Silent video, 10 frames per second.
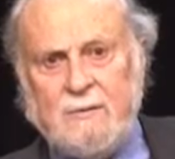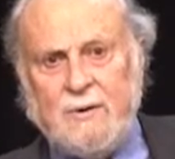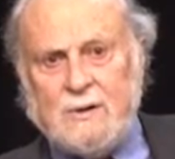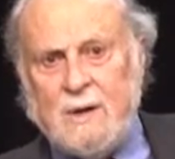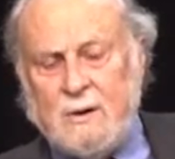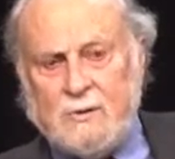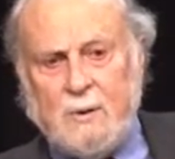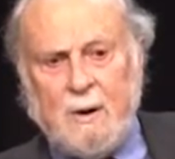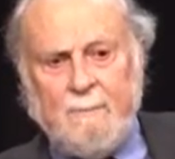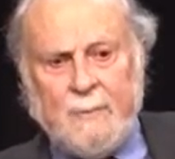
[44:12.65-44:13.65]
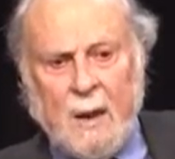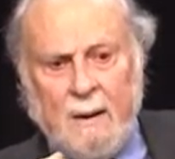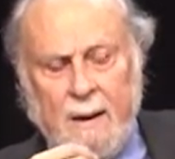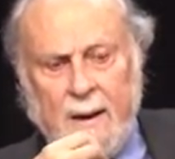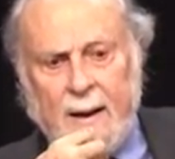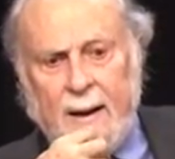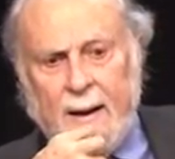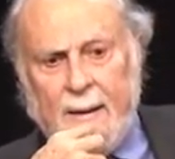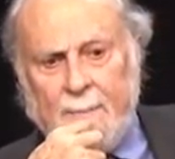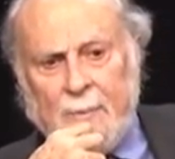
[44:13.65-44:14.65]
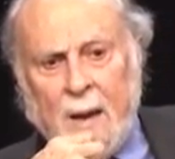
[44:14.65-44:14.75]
of this elsewhere. Uh,